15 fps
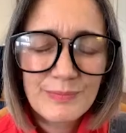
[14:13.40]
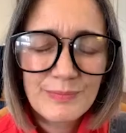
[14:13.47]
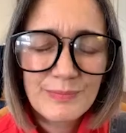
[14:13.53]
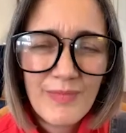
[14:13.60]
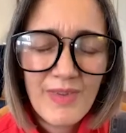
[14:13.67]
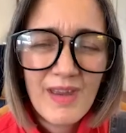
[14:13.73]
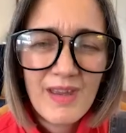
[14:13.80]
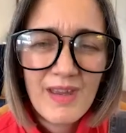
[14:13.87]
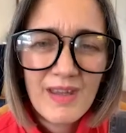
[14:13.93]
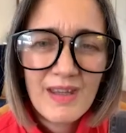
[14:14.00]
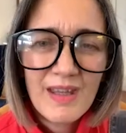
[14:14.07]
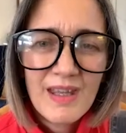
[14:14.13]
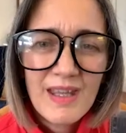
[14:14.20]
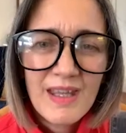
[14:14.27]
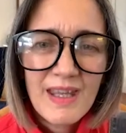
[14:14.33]
Nice. Clare.
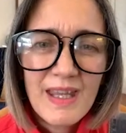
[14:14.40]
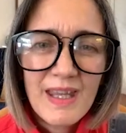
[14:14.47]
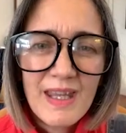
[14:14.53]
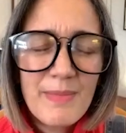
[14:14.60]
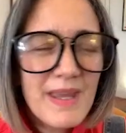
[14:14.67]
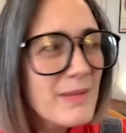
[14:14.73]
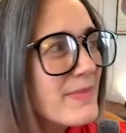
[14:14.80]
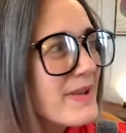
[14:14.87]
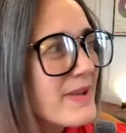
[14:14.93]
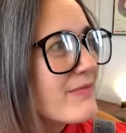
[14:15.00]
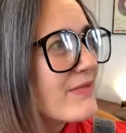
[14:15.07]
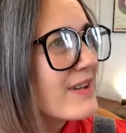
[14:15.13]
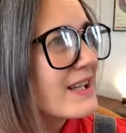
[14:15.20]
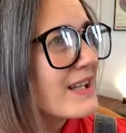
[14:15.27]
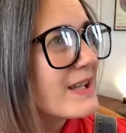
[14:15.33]
It made
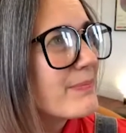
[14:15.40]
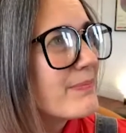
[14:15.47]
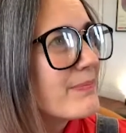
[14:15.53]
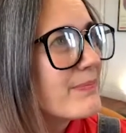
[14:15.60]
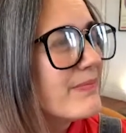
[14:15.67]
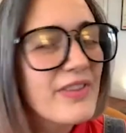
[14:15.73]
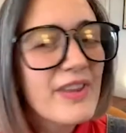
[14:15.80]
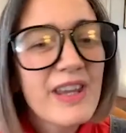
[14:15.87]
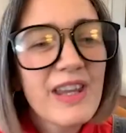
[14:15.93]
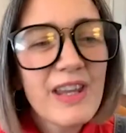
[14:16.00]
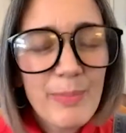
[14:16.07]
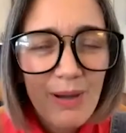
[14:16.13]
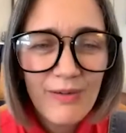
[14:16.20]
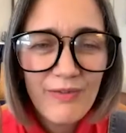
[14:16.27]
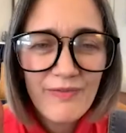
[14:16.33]
me really
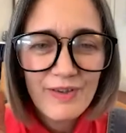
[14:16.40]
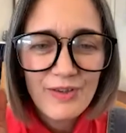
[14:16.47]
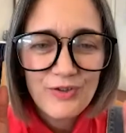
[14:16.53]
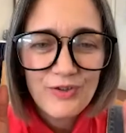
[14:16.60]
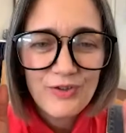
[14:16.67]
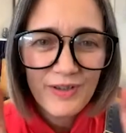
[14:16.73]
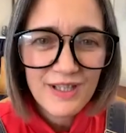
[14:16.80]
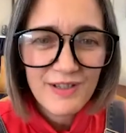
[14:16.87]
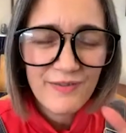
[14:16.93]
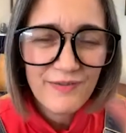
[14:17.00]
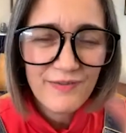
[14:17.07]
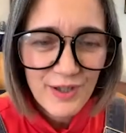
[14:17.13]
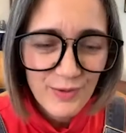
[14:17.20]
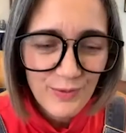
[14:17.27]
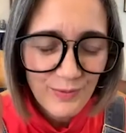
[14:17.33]
think about it
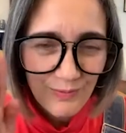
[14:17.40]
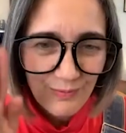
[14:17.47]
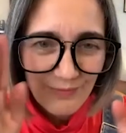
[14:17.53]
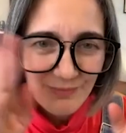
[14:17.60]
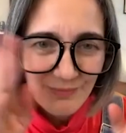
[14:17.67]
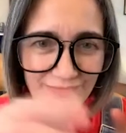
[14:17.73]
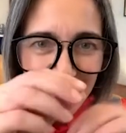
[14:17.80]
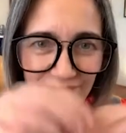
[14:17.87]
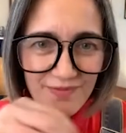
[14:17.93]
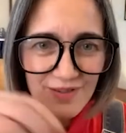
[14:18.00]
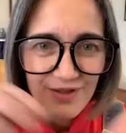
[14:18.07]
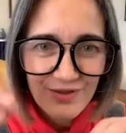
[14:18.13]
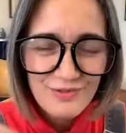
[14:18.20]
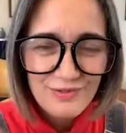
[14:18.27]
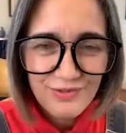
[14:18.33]
triggered a few
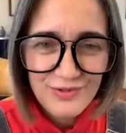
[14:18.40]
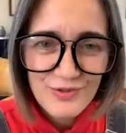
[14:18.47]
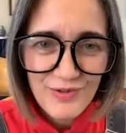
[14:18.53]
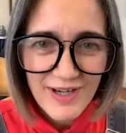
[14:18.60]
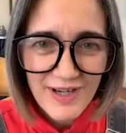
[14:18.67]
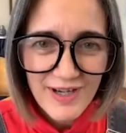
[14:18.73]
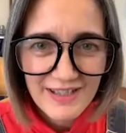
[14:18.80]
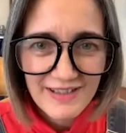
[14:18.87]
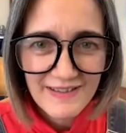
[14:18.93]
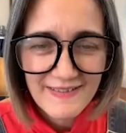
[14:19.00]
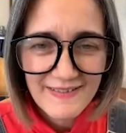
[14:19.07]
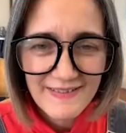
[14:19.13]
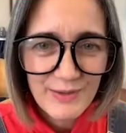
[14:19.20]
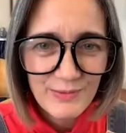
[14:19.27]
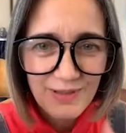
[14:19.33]
different
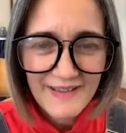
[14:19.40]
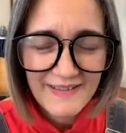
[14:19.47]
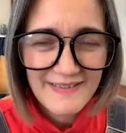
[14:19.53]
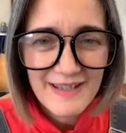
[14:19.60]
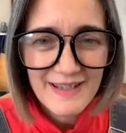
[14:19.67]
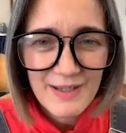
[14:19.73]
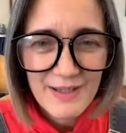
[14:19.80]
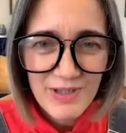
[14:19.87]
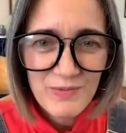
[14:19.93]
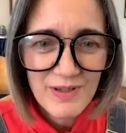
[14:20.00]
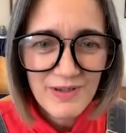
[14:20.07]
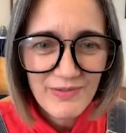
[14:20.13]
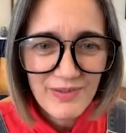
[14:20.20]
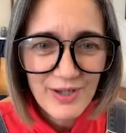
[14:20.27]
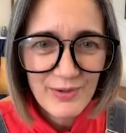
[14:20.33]
trails. So let's see
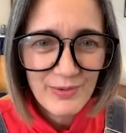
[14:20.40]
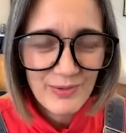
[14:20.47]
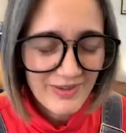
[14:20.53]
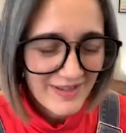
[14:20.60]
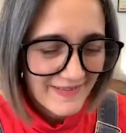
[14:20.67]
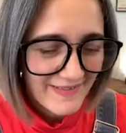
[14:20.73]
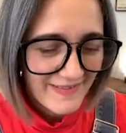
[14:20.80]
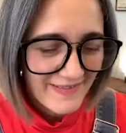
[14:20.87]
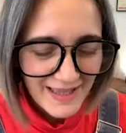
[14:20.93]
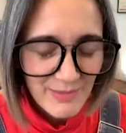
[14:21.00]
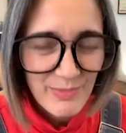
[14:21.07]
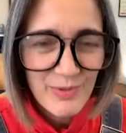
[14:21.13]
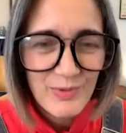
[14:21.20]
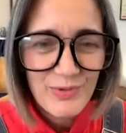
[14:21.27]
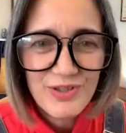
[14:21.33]
which one of those is
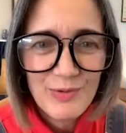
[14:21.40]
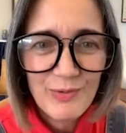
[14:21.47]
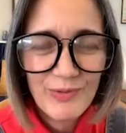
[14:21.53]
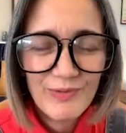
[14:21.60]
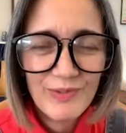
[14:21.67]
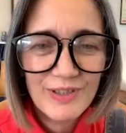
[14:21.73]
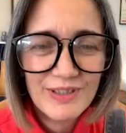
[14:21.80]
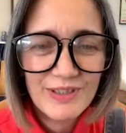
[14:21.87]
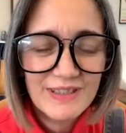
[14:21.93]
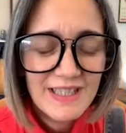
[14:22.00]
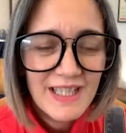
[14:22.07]
like the most pick, useful.